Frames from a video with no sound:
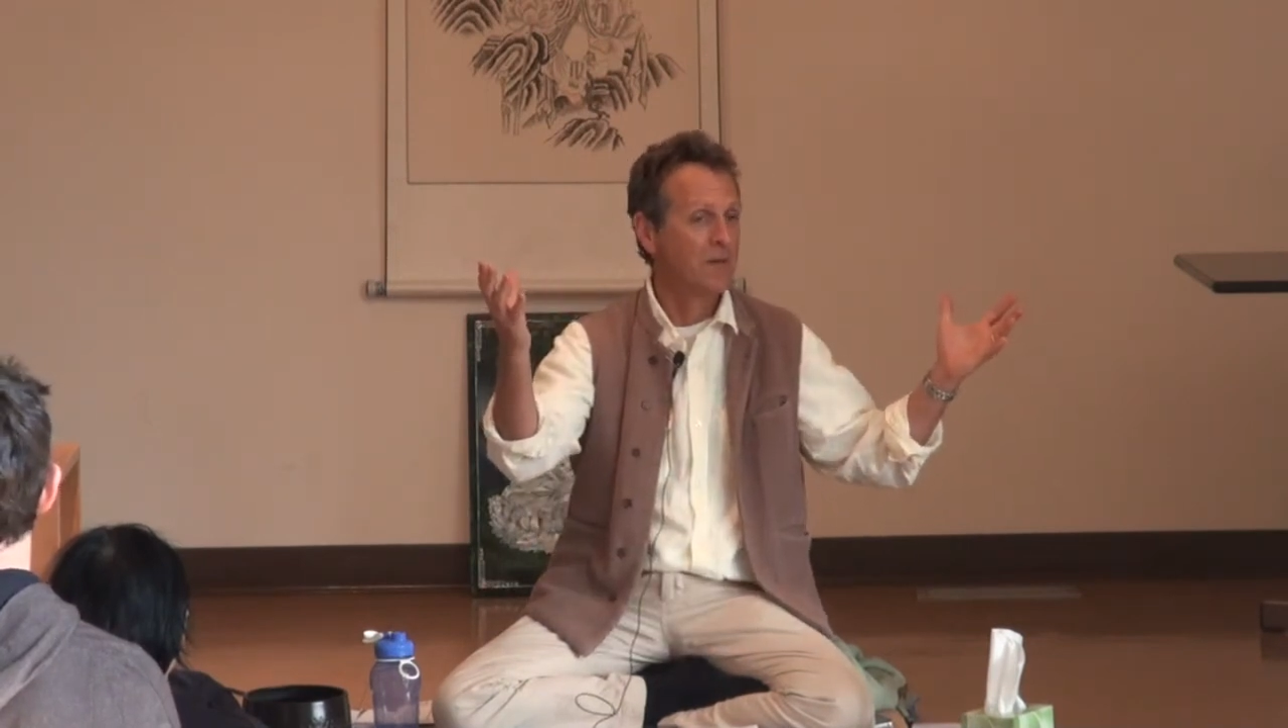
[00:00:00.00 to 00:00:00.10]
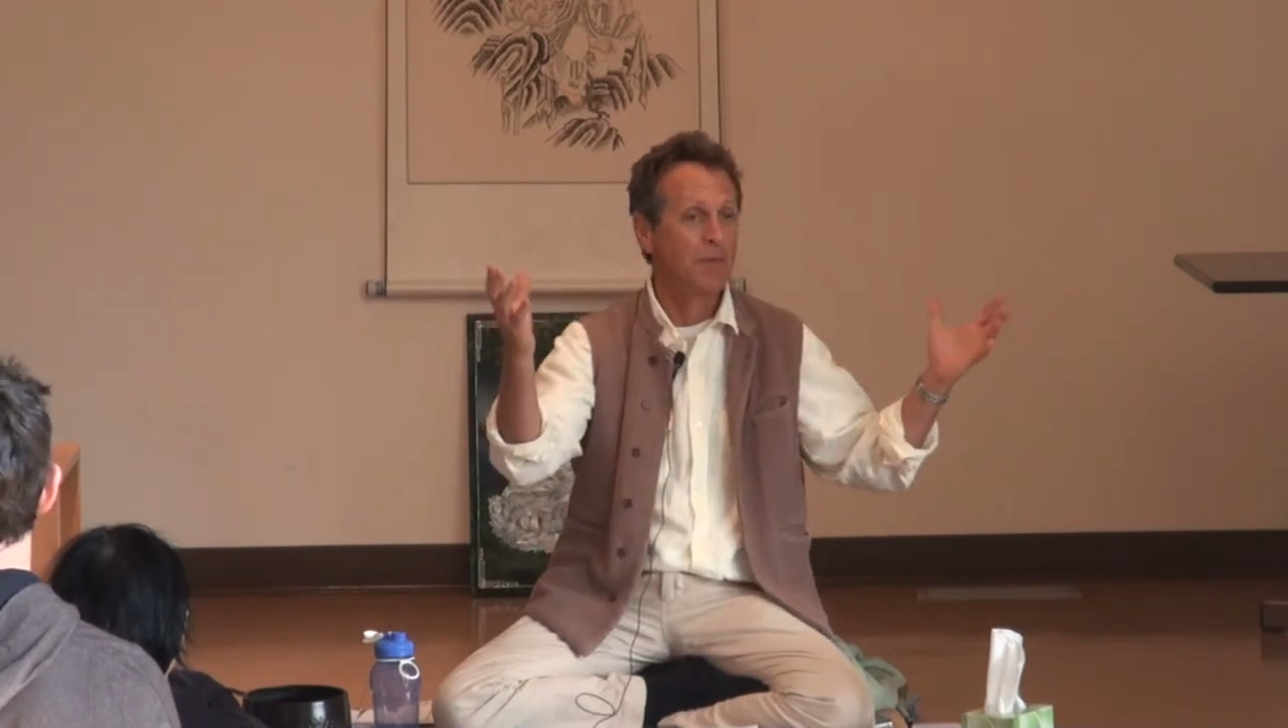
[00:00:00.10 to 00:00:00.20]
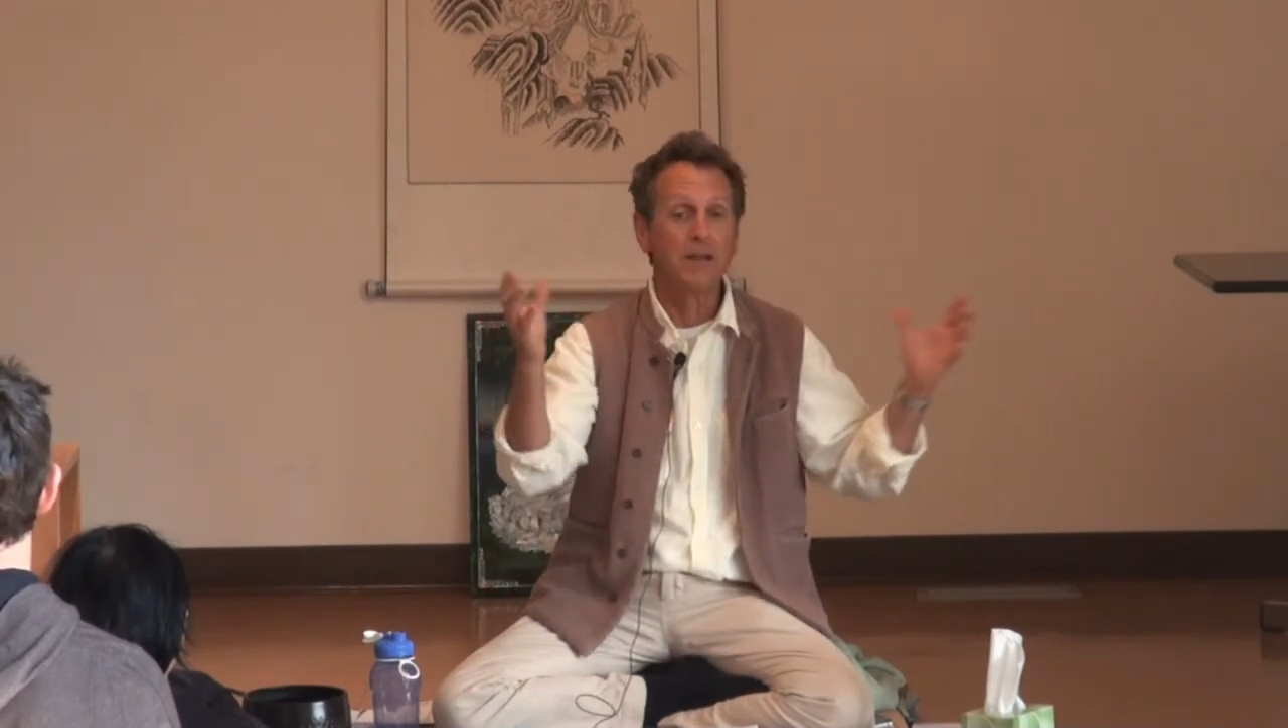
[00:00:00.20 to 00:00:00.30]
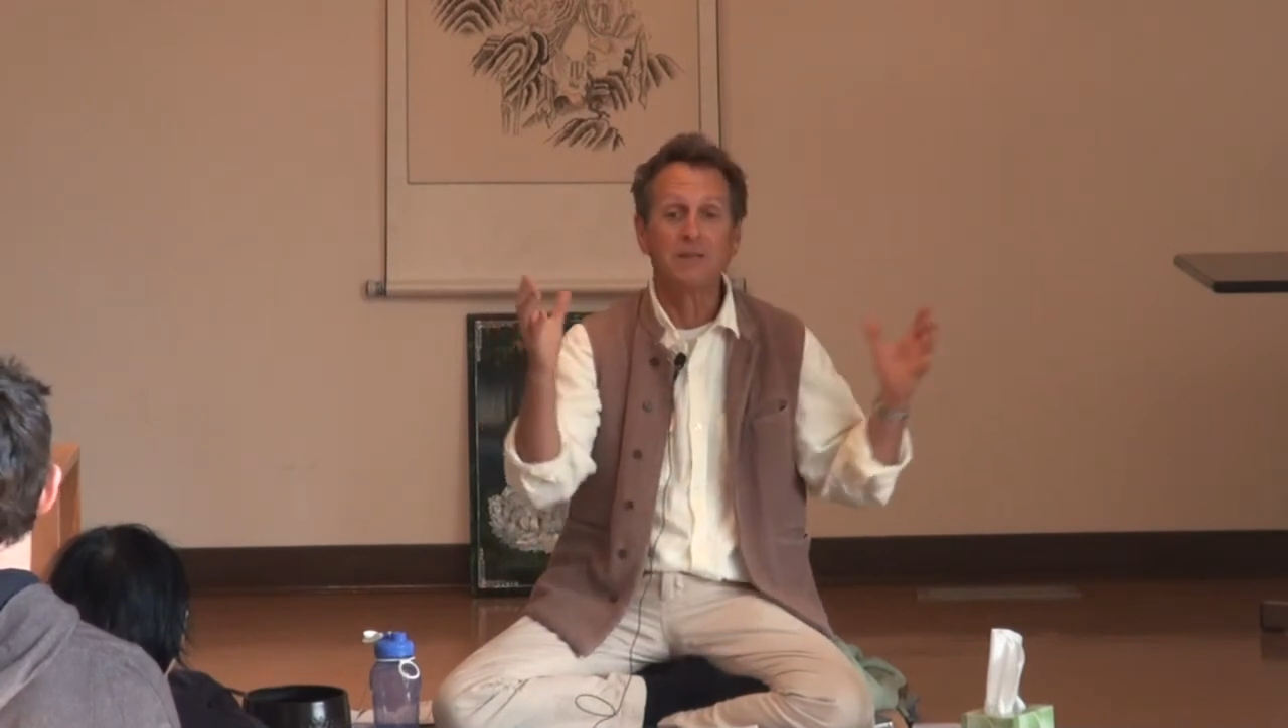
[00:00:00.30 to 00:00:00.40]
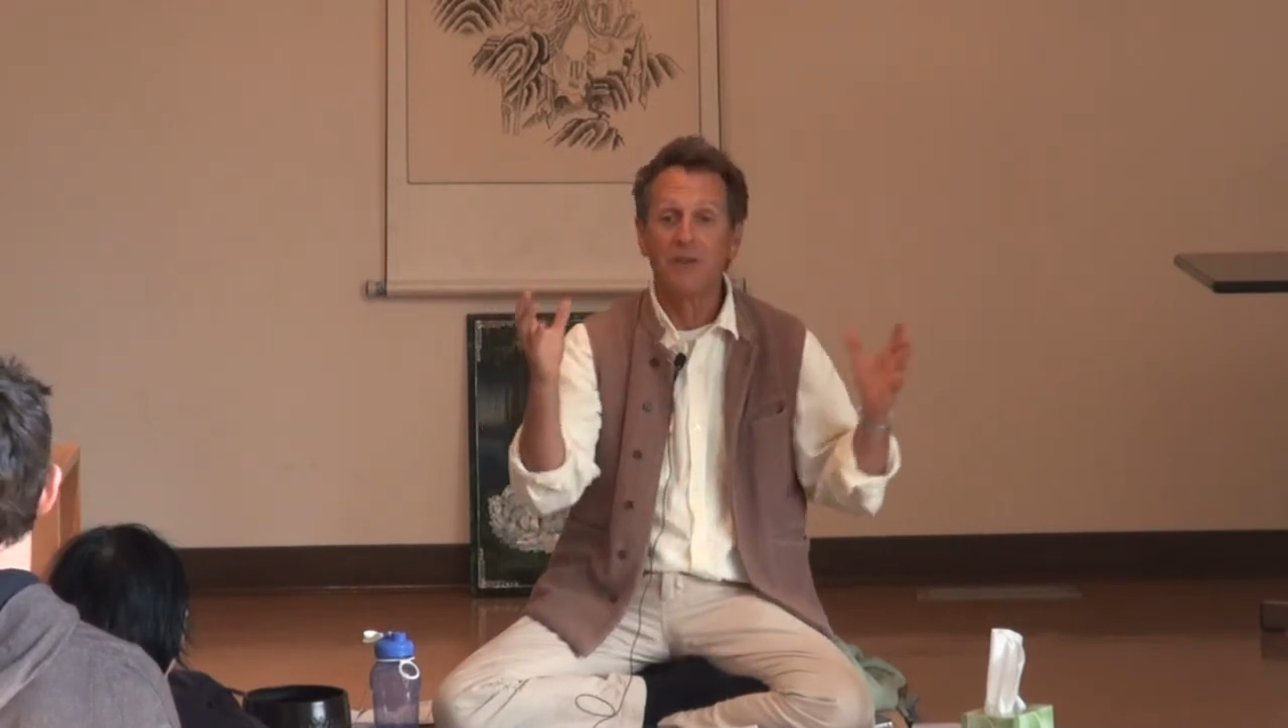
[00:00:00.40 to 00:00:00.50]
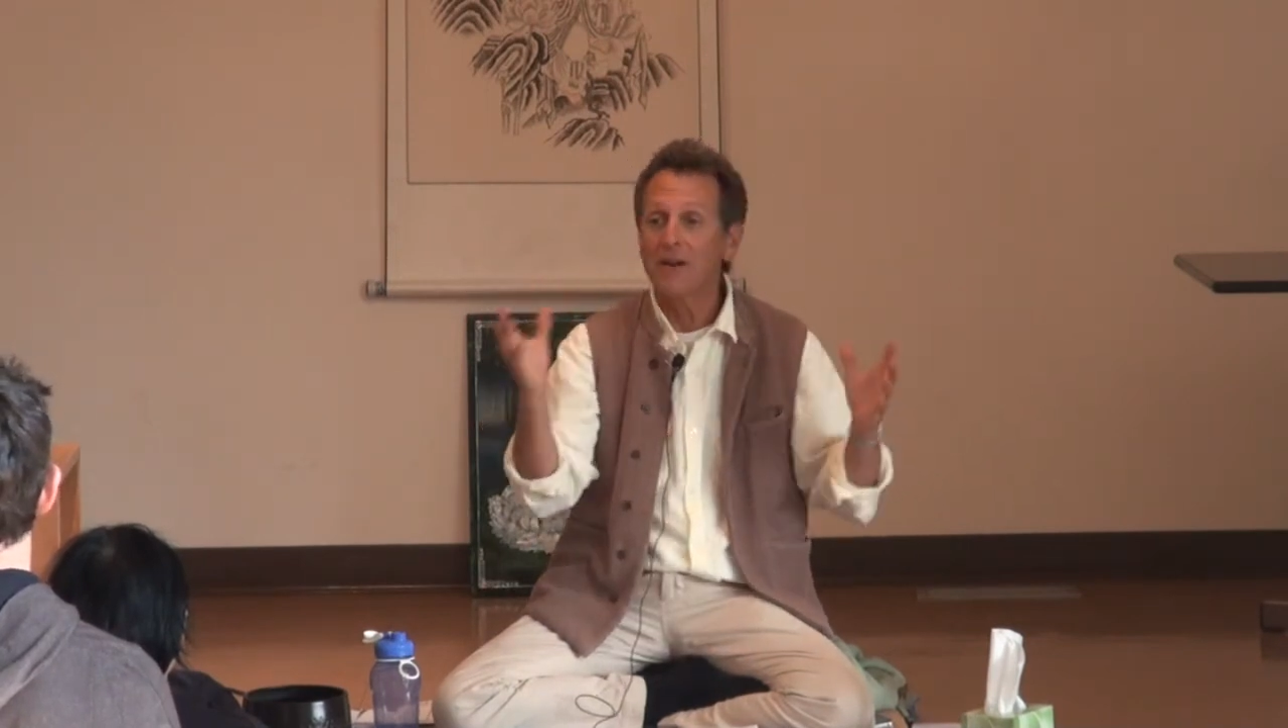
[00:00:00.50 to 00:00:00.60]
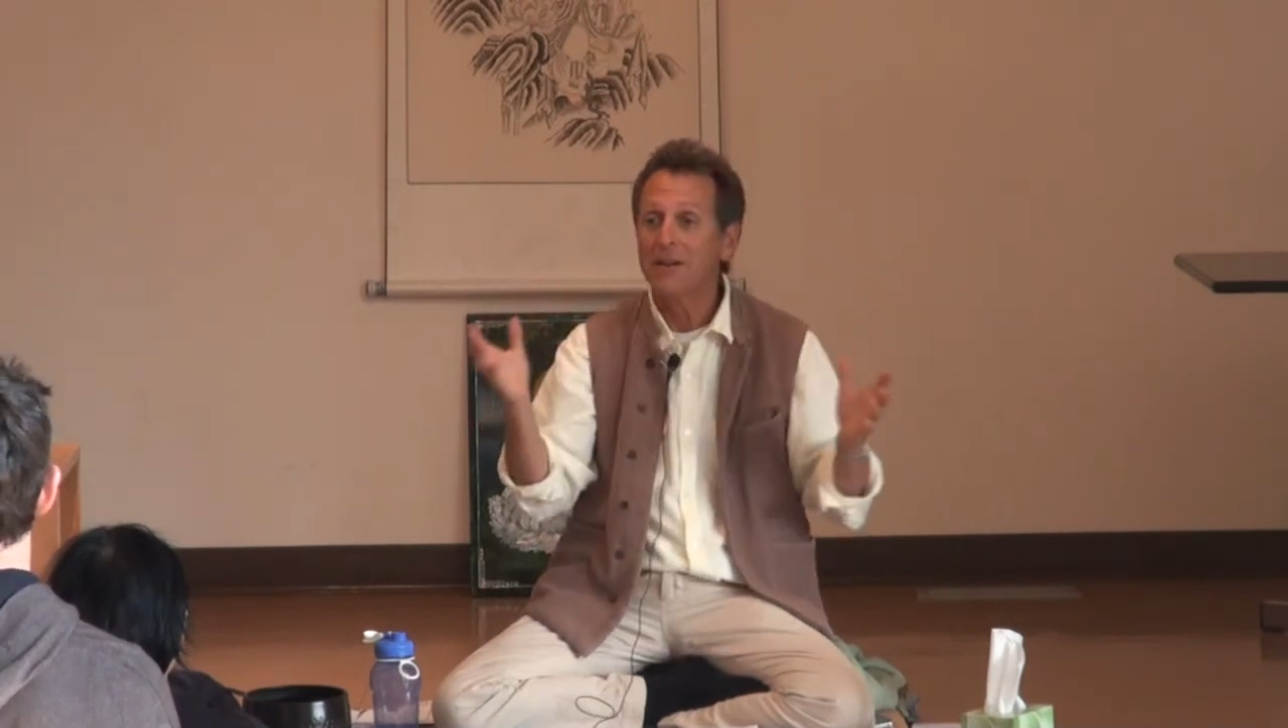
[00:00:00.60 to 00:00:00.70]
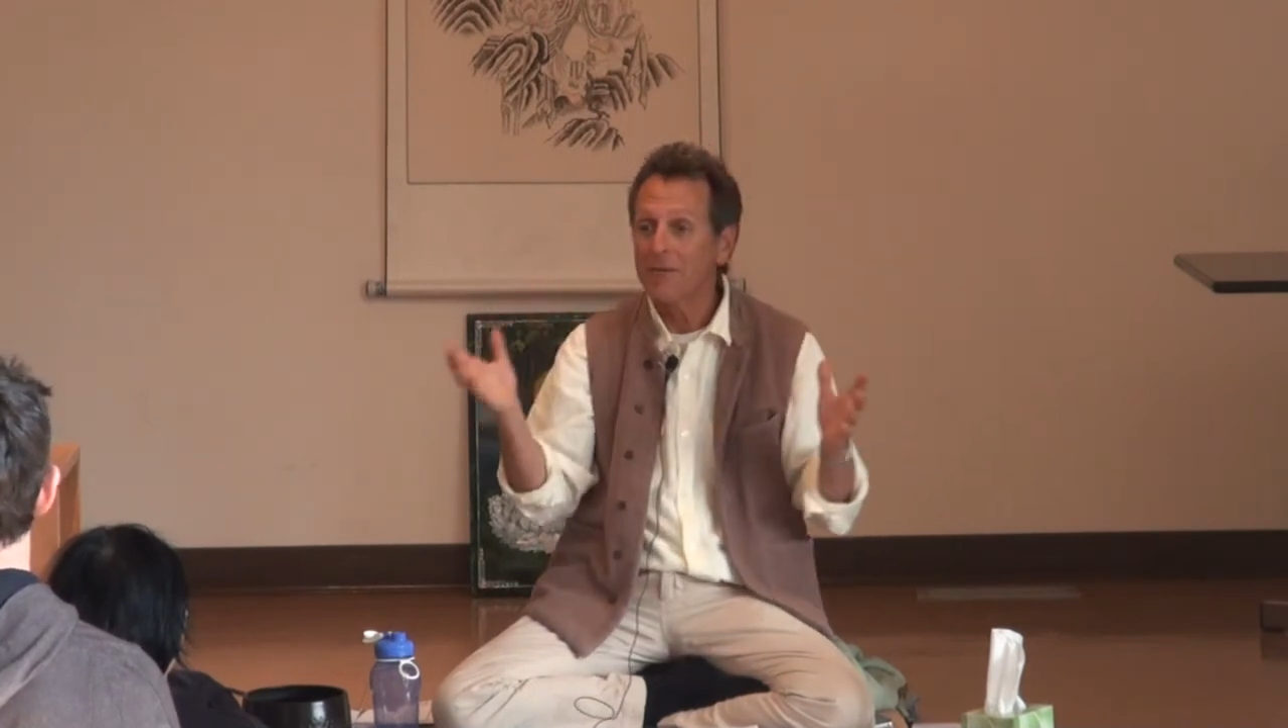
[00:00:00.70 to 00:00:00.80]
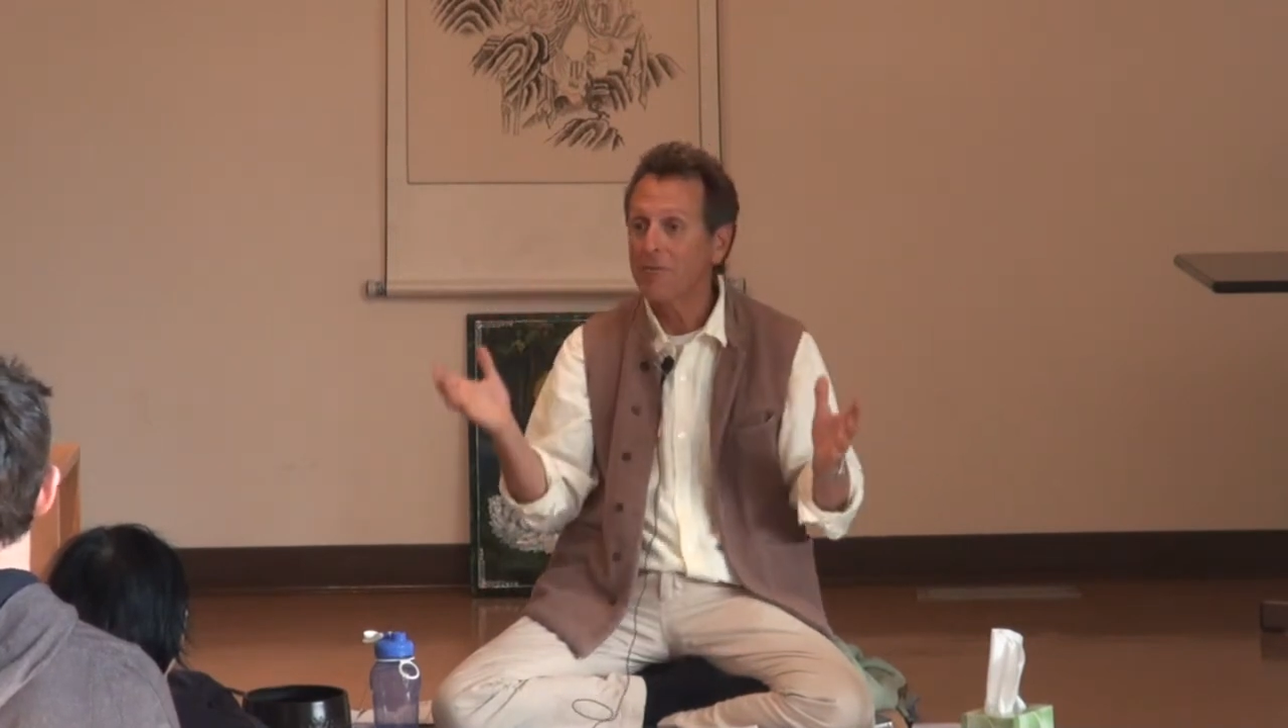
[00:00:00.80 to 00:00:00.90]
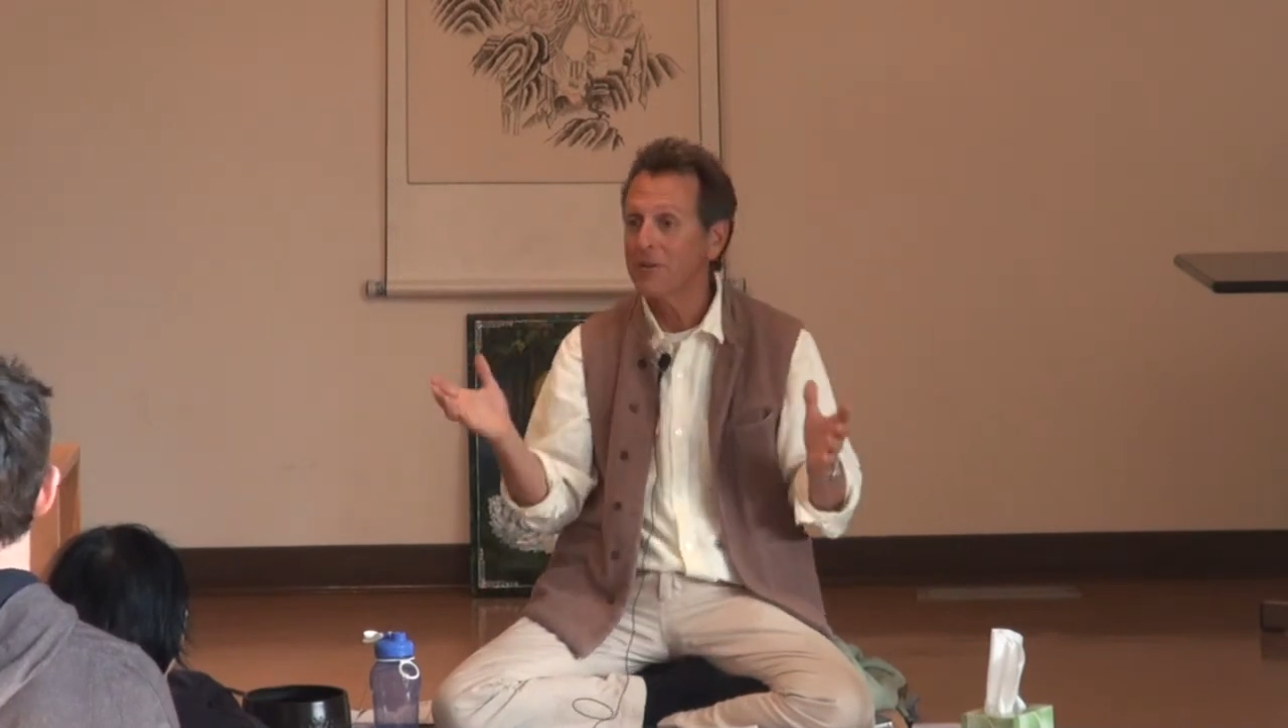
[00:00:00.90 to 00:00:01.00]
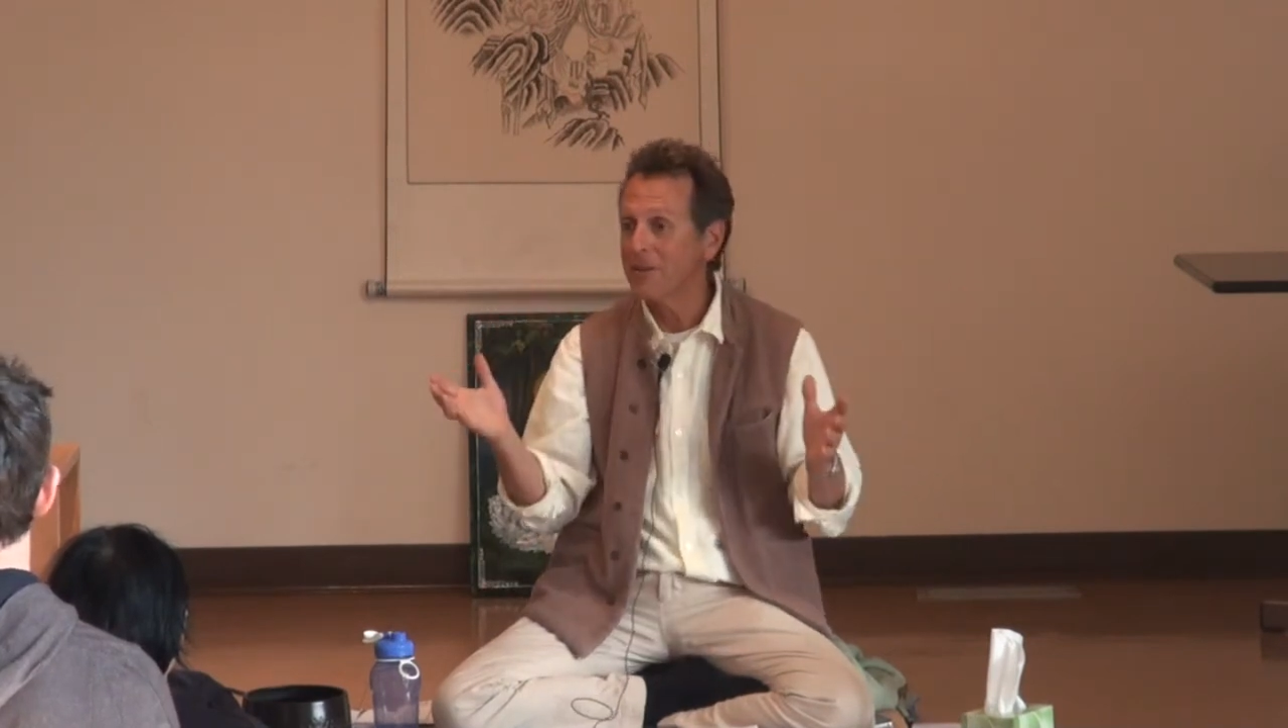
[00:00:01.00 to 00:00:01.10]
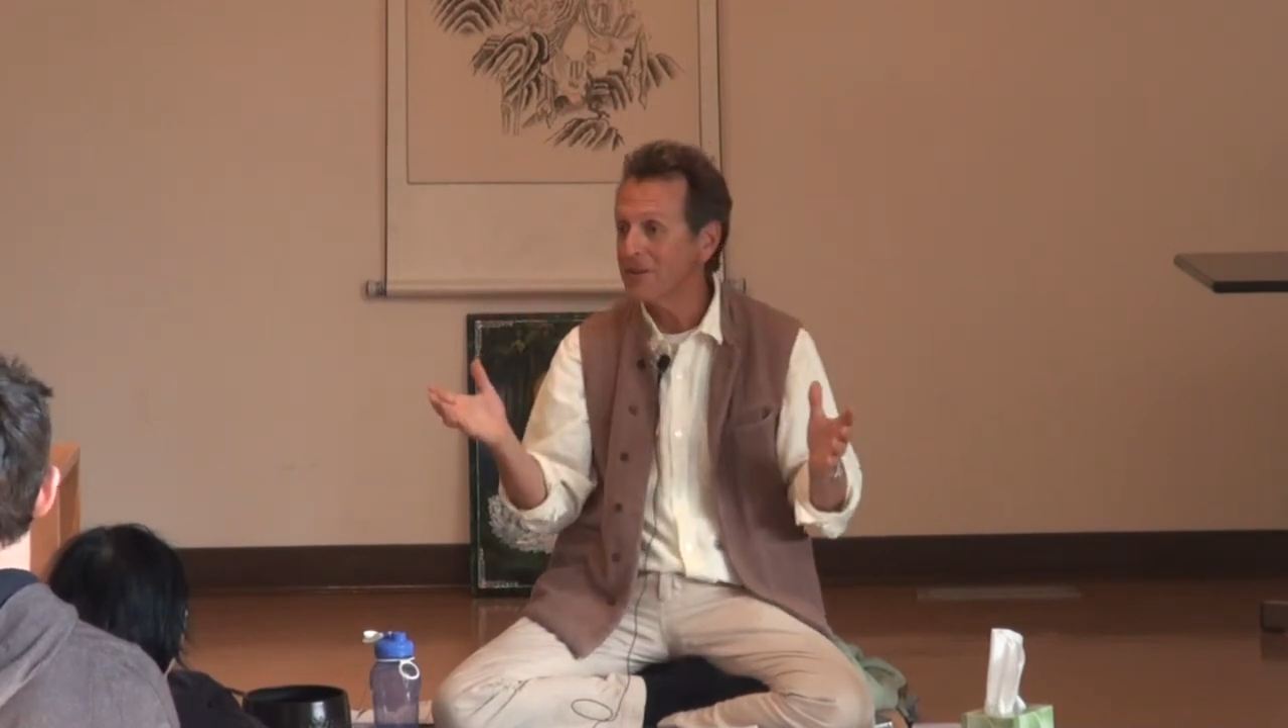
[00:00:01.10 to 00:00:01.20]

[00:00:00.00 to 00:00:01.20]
But it's very different